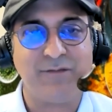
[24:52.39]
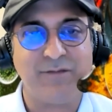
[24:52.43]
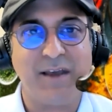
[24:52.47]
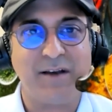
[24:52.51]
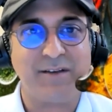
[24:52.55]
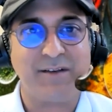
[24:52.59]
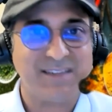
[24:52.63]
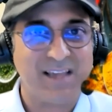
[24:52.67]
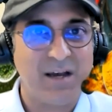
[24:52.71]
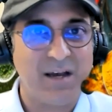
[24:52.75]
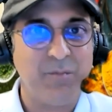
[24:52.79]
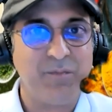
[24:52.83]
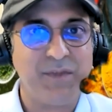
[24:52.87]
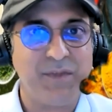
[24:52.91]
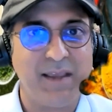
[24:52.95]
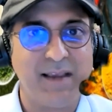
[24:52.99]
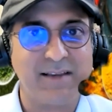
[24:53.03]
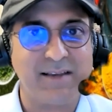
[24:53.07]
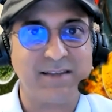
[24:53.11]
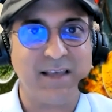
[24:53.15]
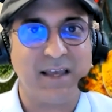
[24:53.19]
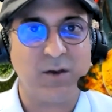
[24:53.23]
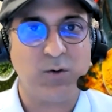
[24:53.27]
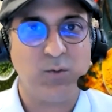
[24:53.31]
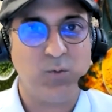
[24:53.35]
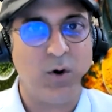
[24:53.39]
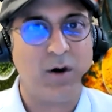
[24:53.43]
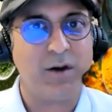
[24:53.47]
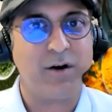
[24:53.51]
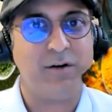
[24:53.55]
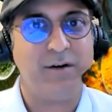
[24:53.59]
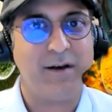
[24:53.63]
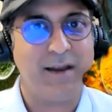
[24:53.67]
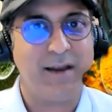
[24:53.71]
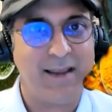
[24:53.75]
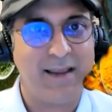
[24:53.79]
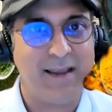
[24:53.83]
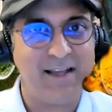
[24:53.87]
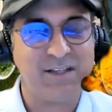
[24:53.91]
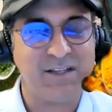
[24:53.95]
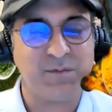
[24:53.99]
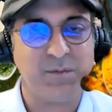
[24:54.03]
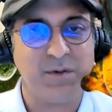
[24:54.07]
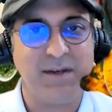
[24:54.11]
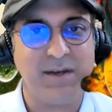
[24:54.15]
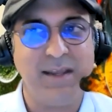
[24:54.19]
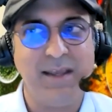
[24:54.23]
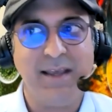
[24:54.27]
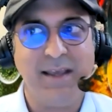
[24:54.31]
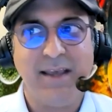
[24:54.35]
Now, some things like water
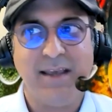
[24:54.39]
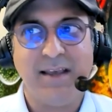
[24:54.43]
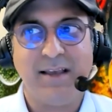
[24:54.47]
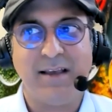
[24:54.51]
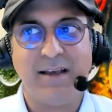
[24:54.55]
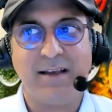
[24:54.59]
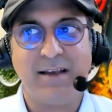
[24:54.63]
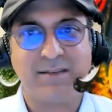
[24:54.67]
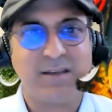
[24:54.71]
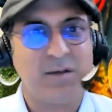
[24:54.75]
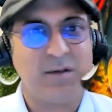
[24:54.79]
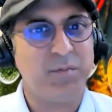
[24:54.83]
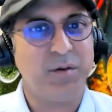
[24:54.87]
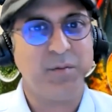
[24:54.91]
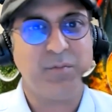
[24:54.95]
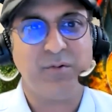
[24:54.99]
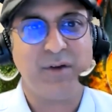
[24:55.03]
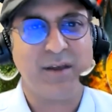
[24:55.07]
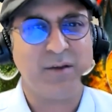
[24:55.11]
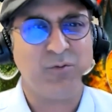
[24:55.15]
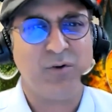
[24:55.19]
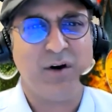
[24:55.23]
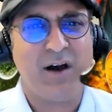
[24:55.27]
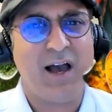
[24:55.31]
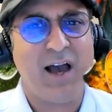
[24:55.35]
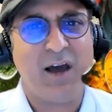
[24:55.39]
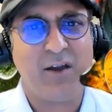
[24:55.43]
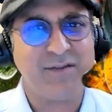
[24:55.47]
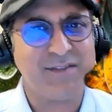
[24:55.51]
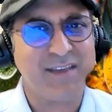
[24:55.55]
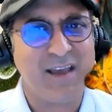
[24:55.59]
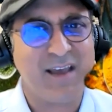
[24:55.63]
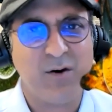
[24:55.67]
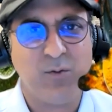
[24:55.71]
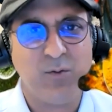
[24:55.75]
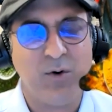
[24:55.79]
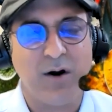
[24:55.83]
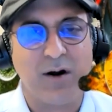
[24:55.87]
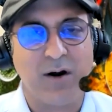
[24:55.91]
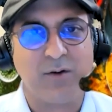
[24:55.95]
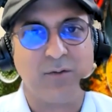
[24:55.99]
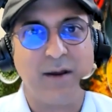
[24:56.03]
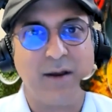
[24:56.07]
enhancement, uh, some people like, well, how does that work?